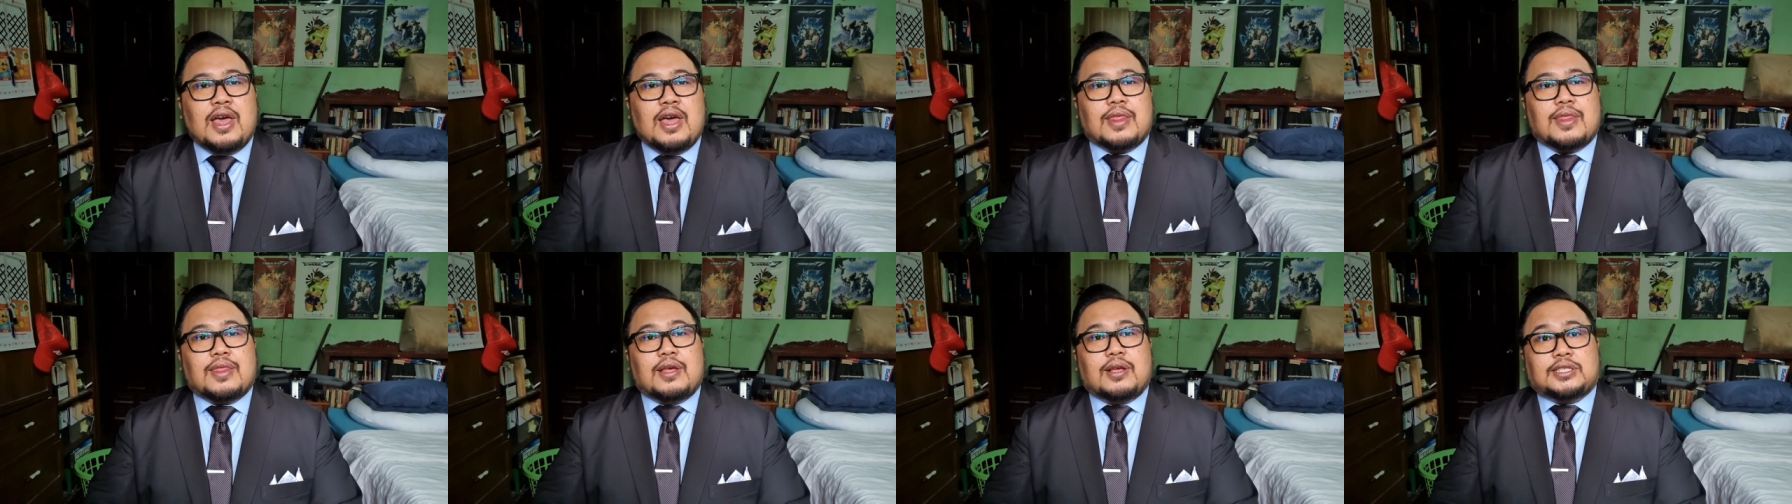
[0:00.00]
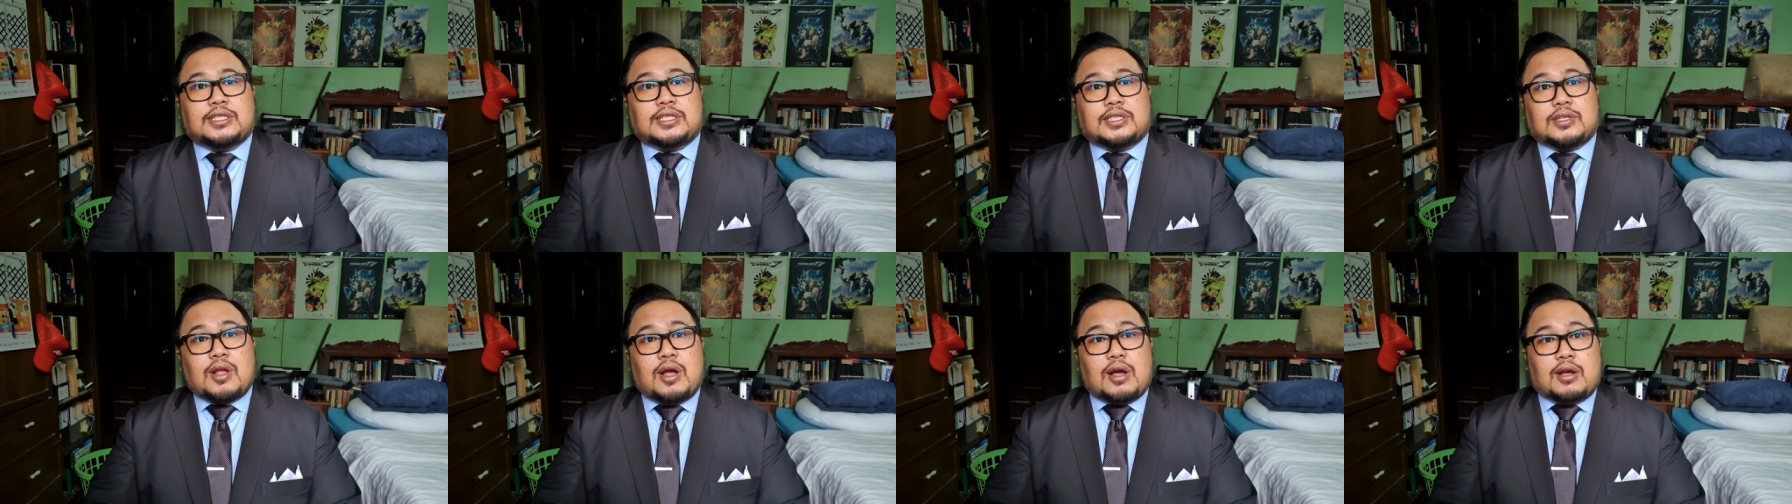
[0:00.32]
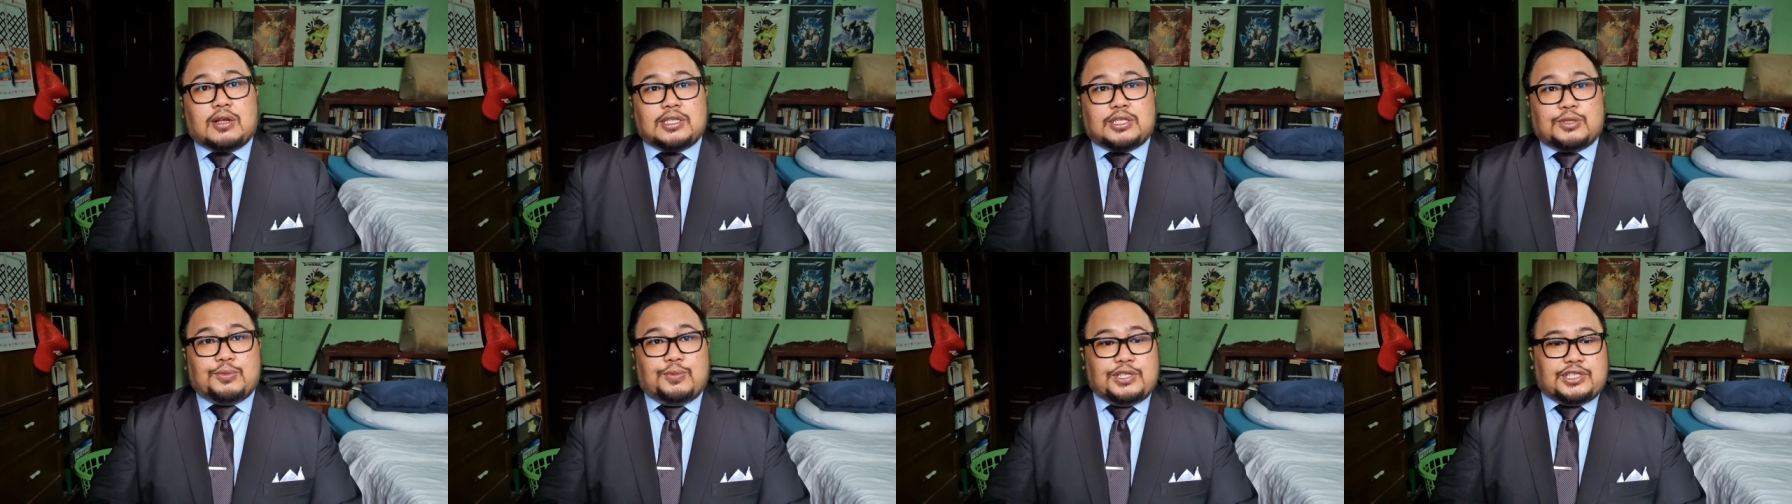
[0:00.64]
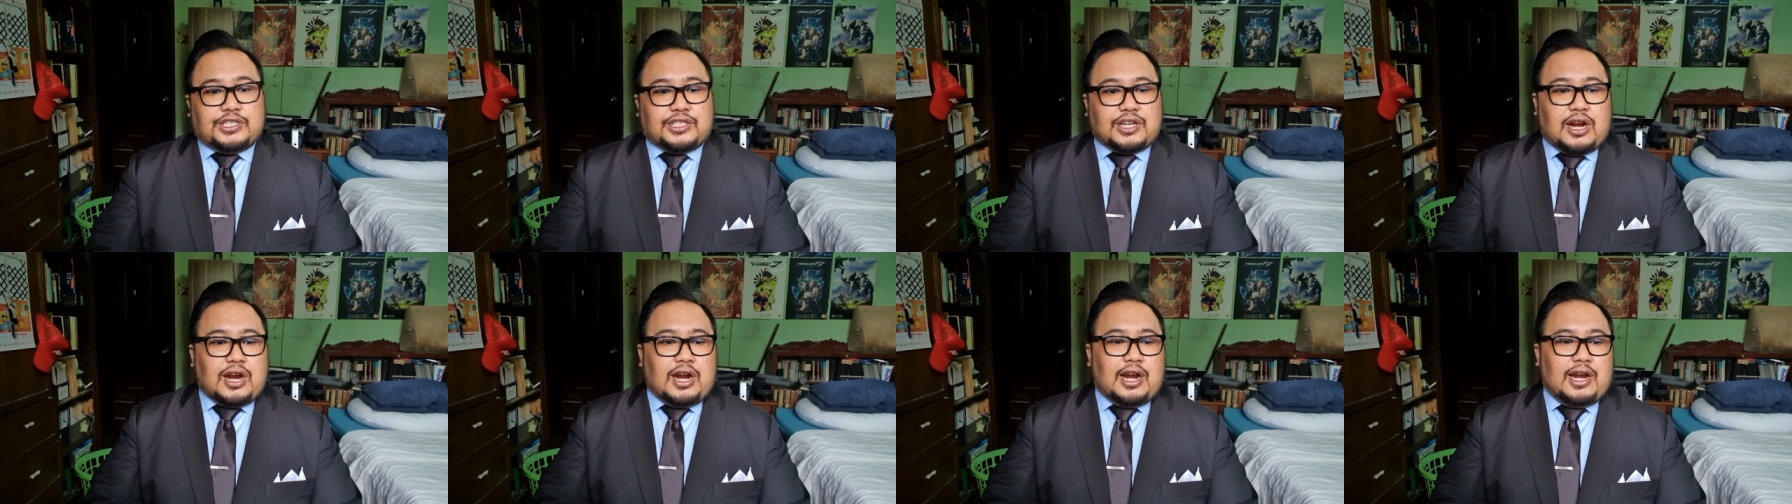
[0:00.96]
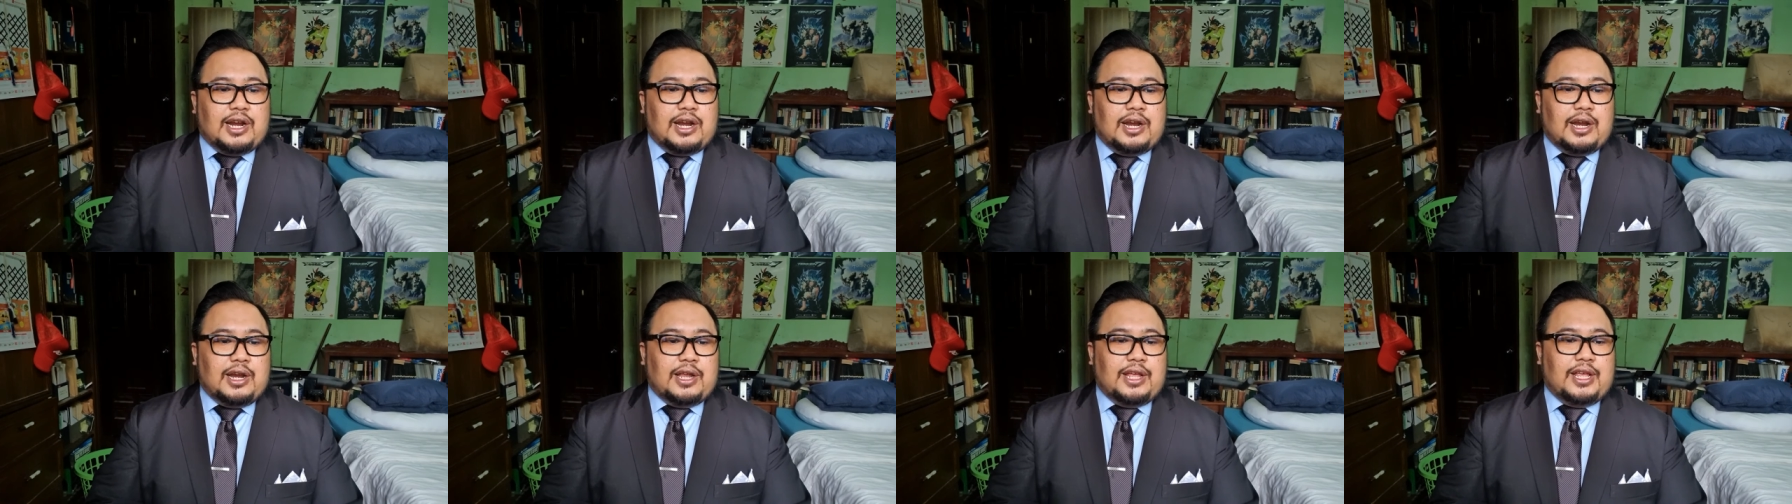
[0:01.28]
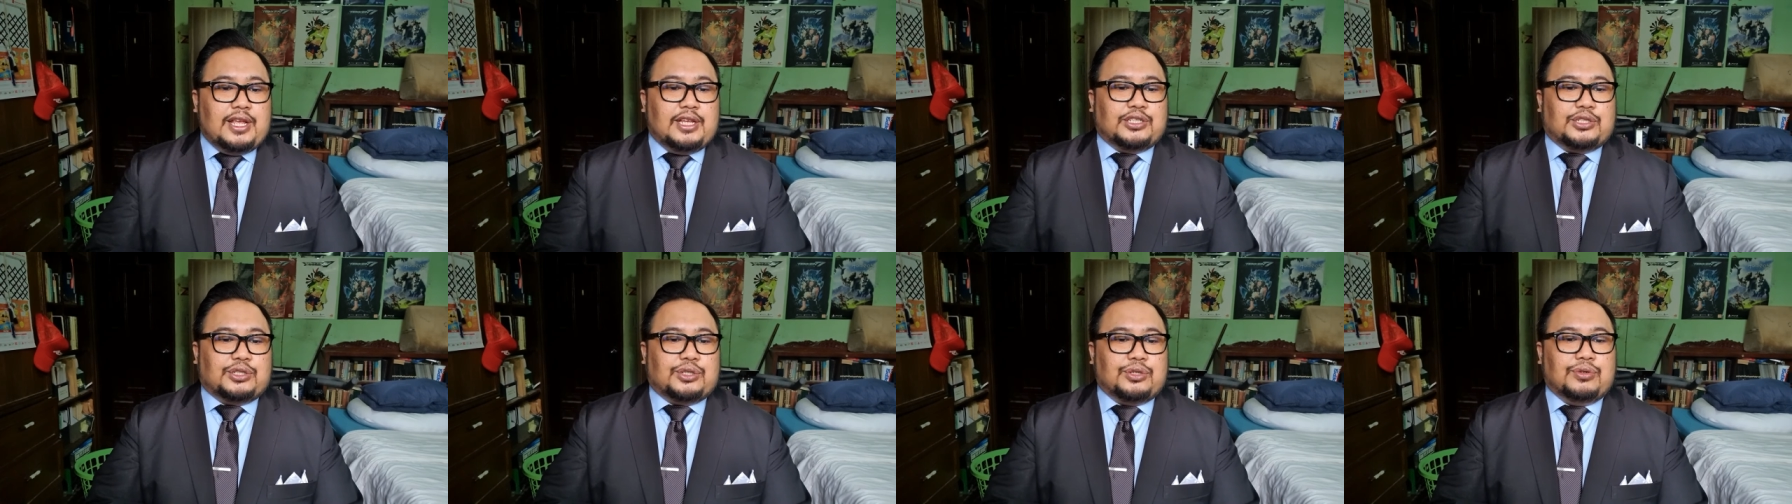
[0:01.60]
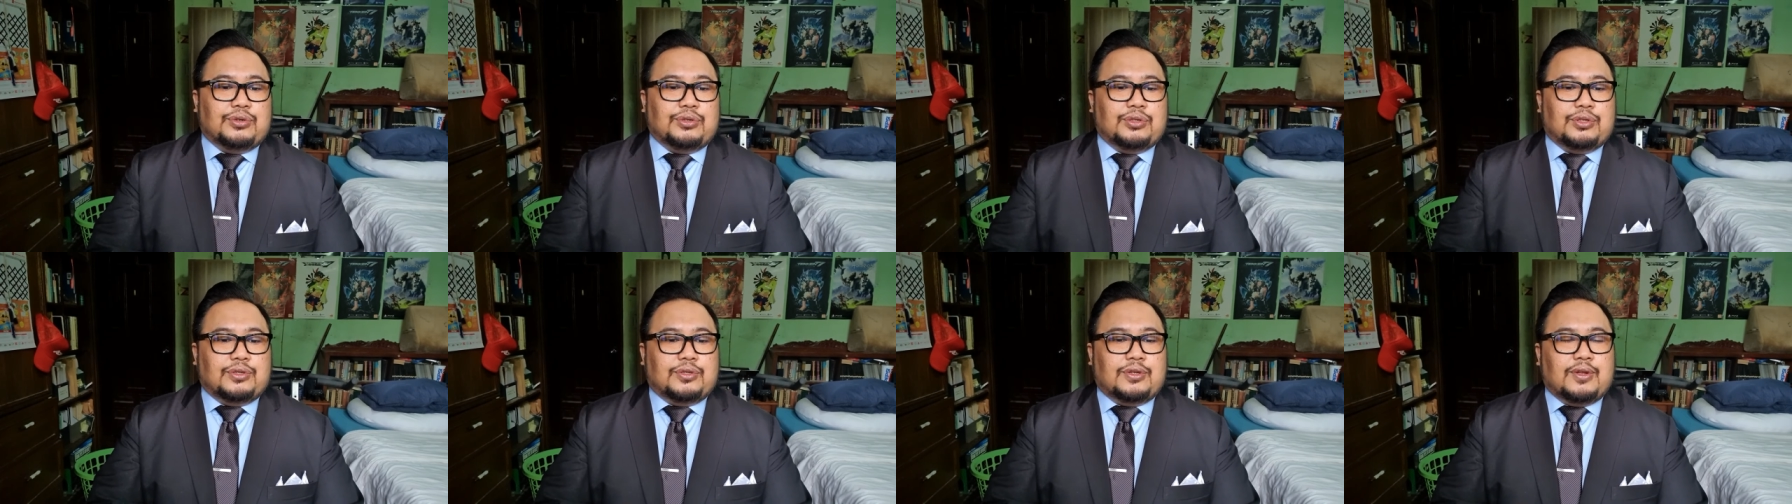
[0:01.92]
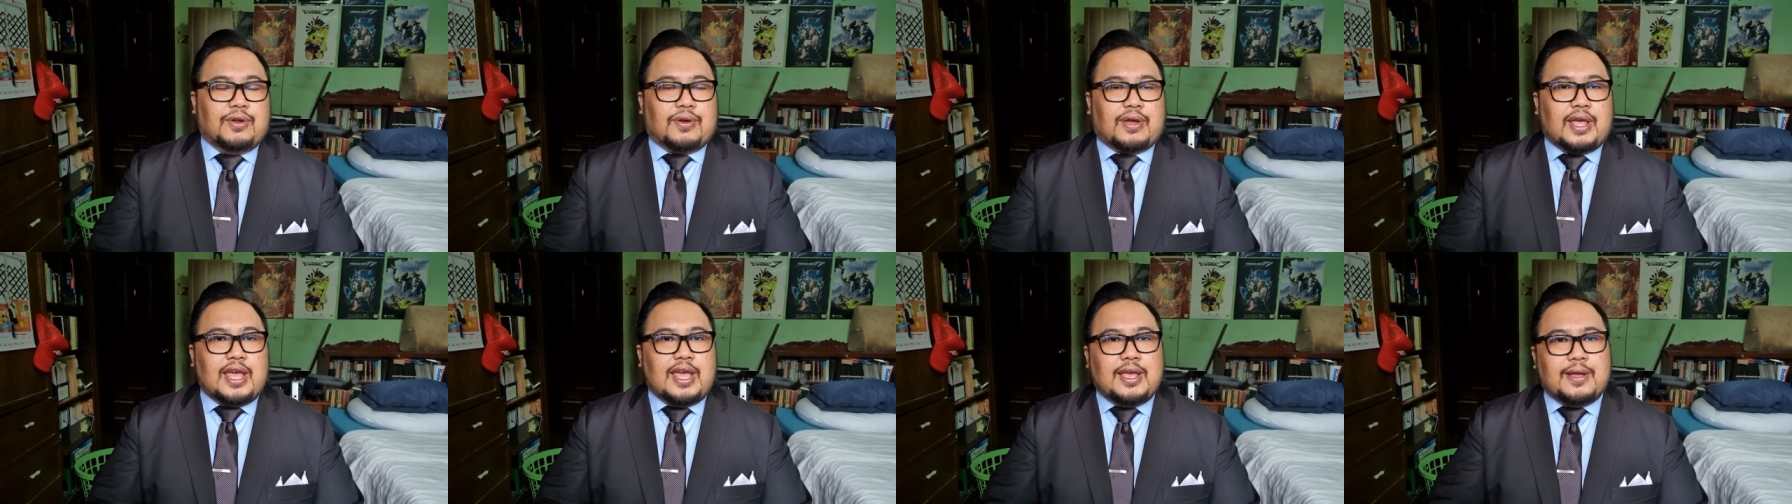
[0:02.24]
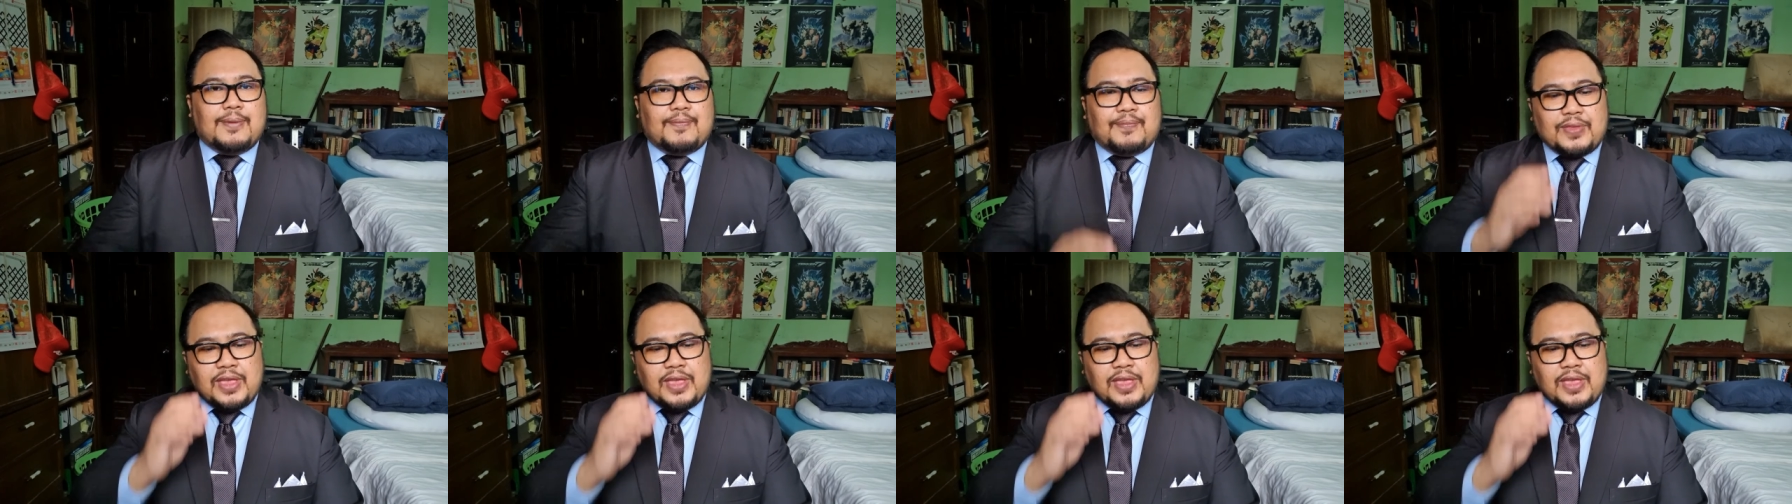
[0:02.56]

the stocks which are issued. Okay?